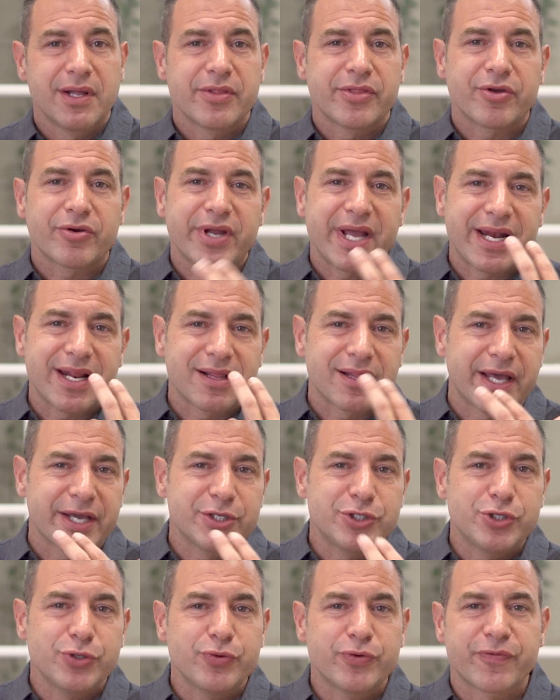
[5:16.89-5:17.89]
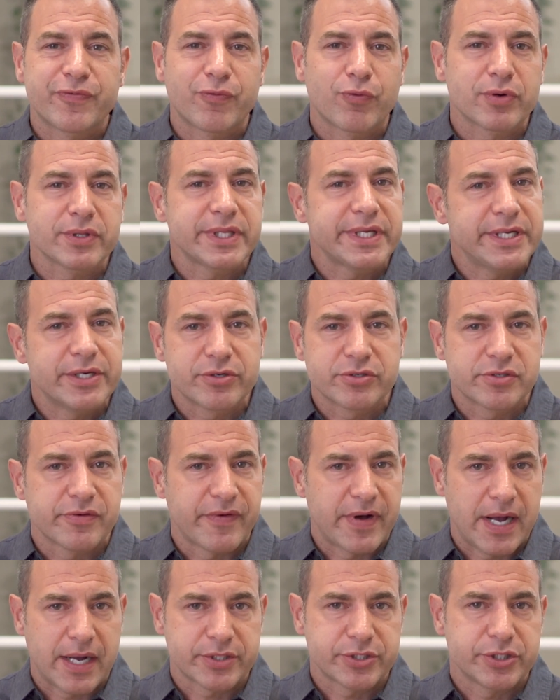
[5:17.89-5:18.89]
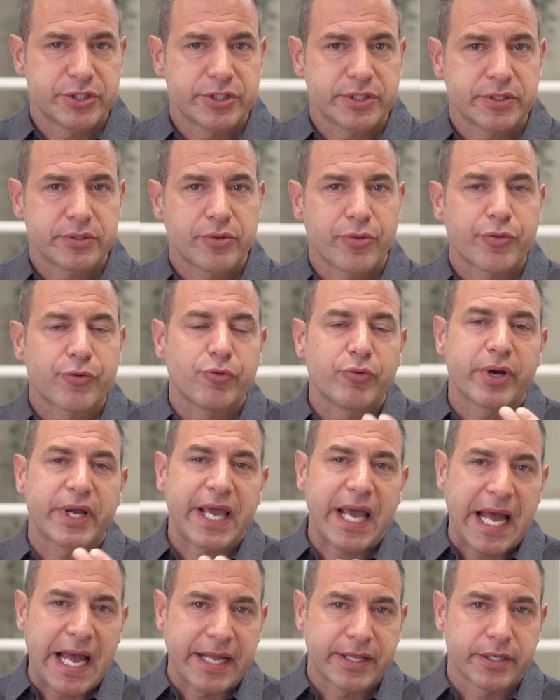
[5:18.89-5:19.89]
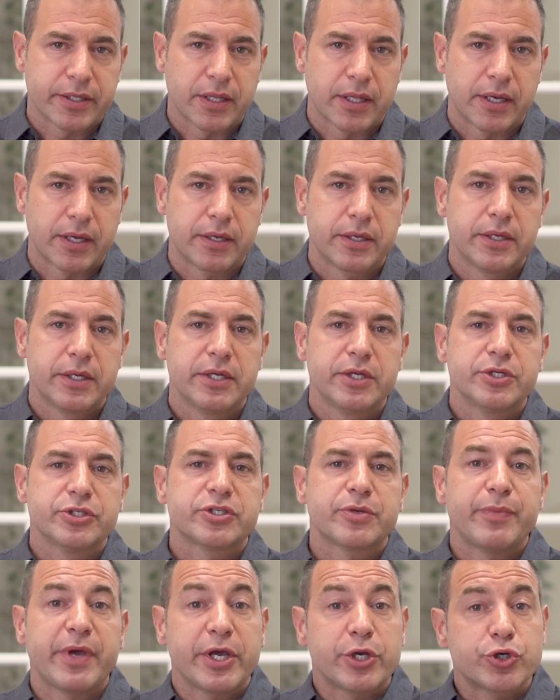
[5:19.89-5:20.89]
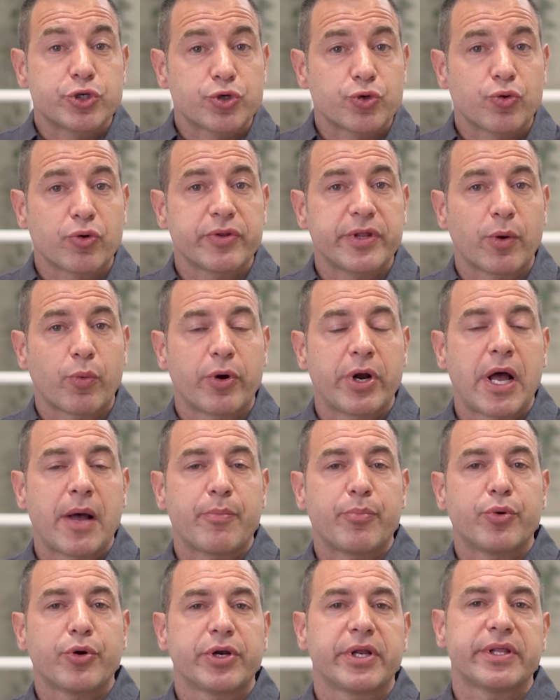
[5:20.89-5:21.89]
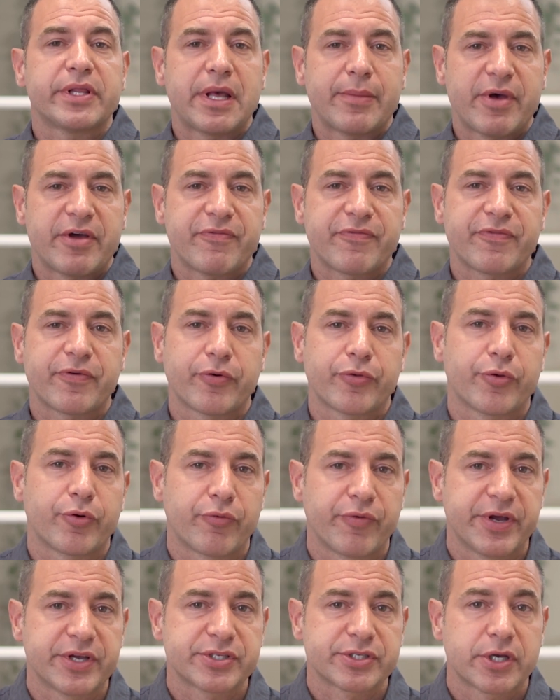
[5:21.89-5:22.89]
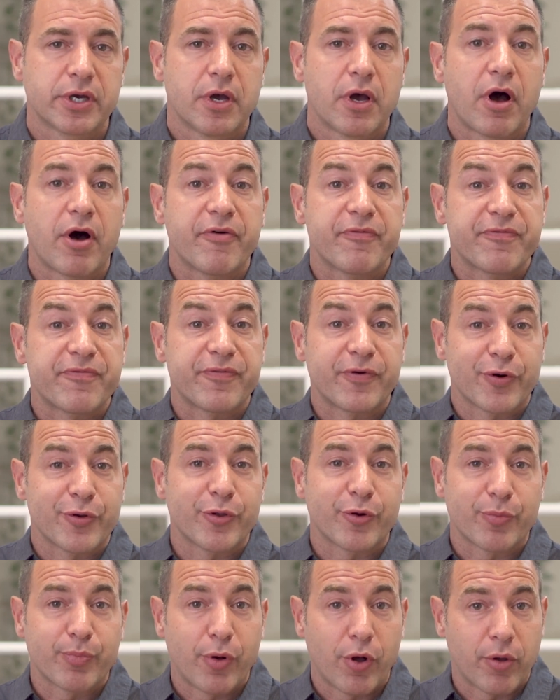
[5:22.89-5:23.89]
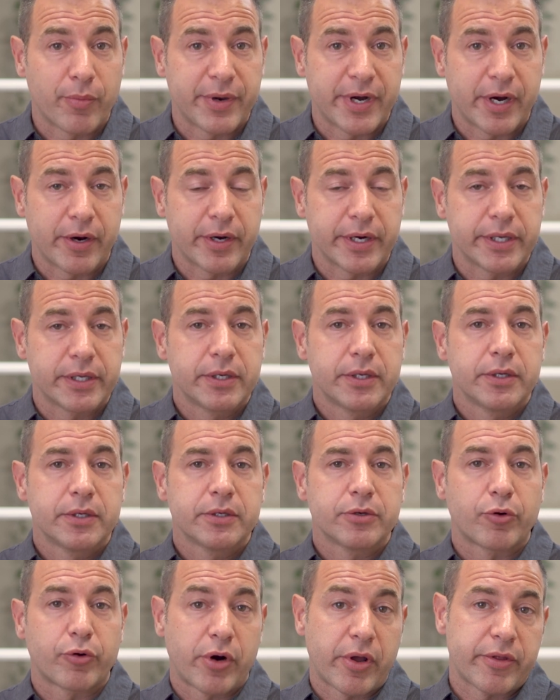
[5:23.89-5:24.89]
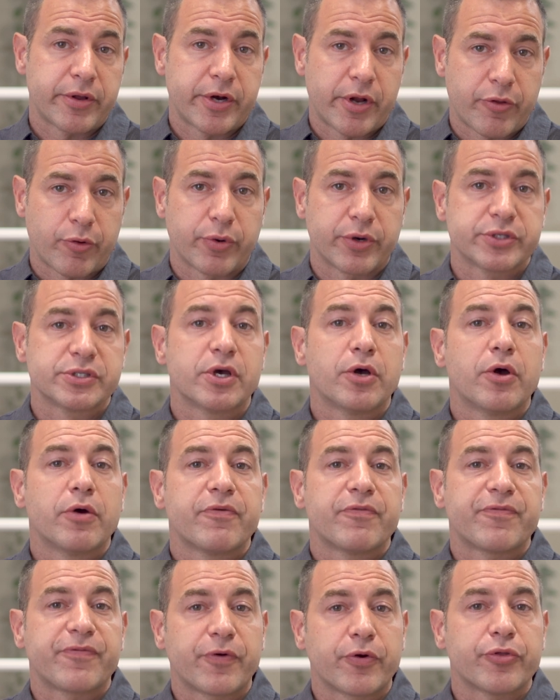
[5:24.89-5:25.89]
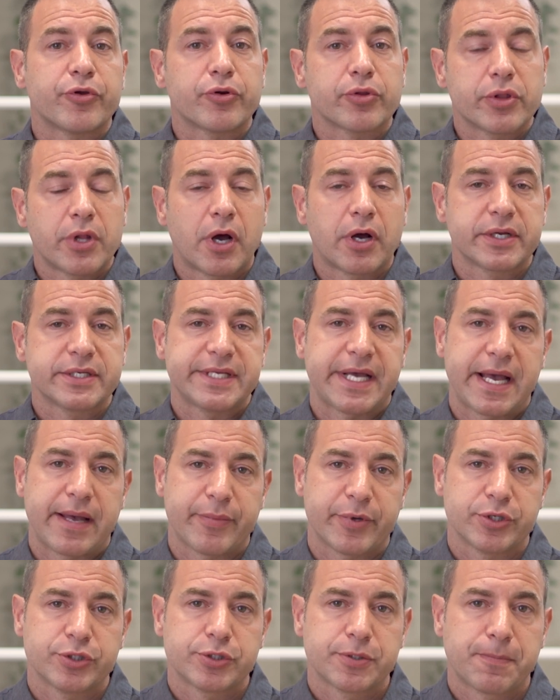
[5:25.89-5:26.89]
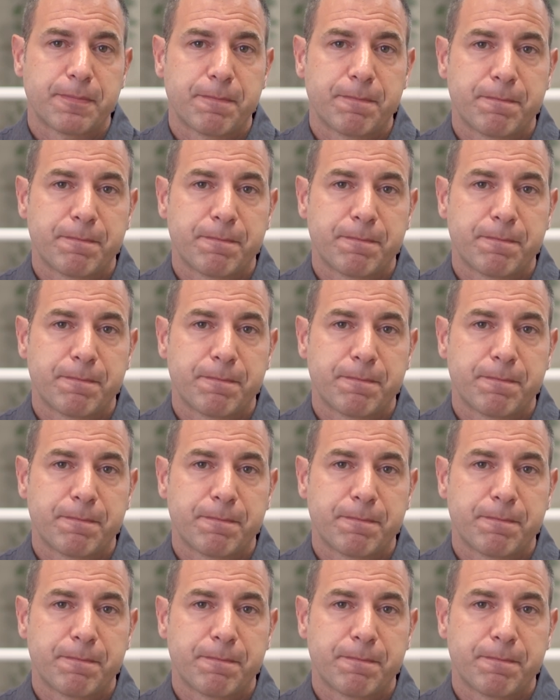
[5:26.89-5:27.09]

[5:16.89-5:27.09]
They're getting like two to four liters of oxygen through a cannula to make sure that we're not putting them at further risk of further pulmonary, or in other words, further lung damage.